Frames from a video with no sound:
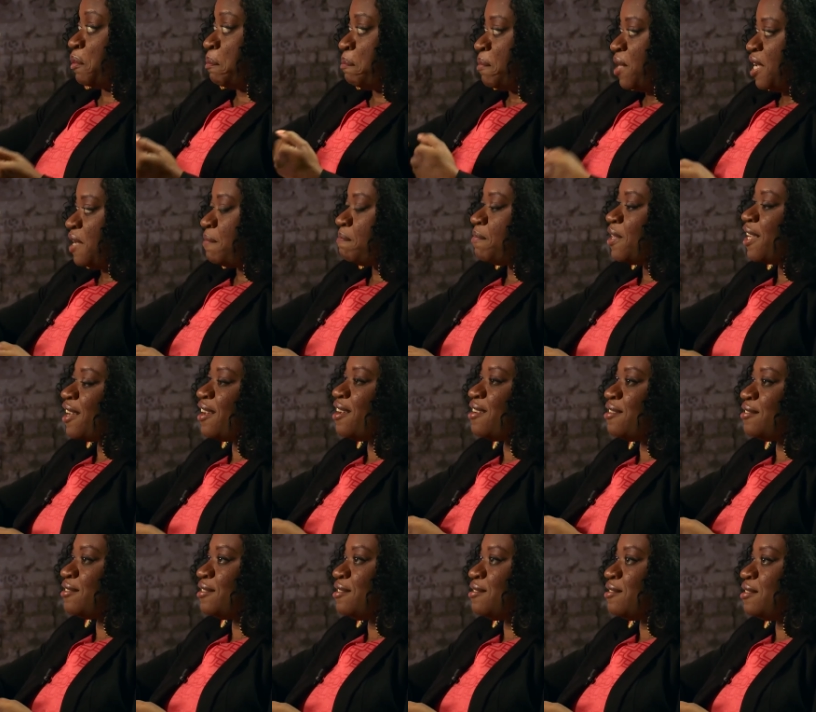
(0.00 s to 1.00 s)
for me,
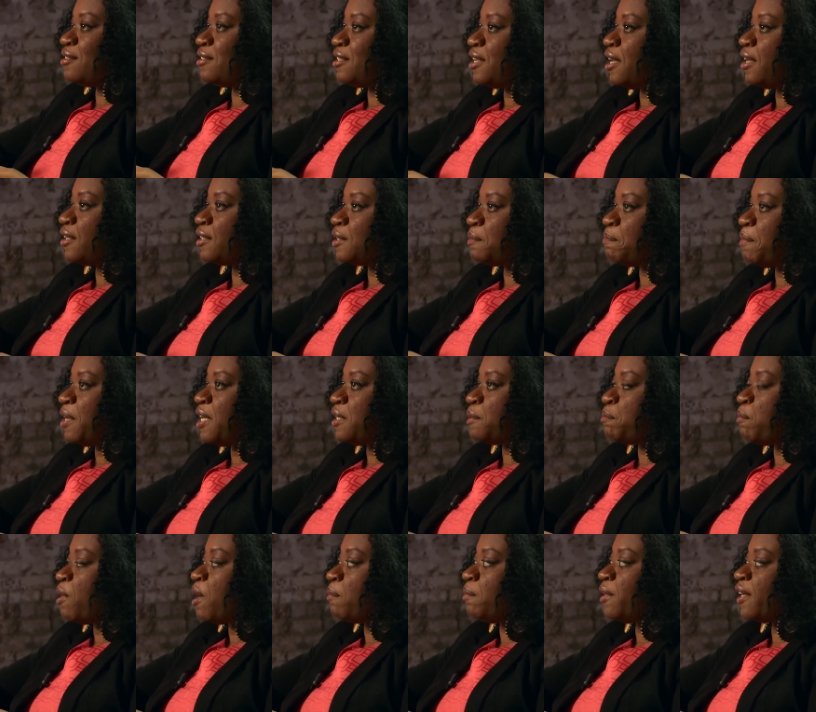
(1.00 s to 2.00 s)
because in a
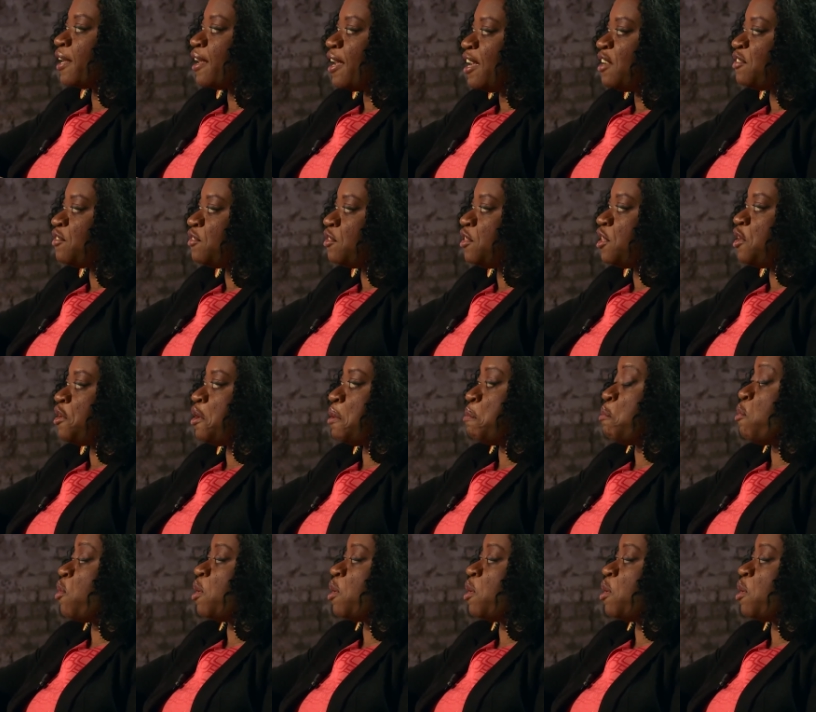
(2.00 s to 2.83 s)
text-based publication, there are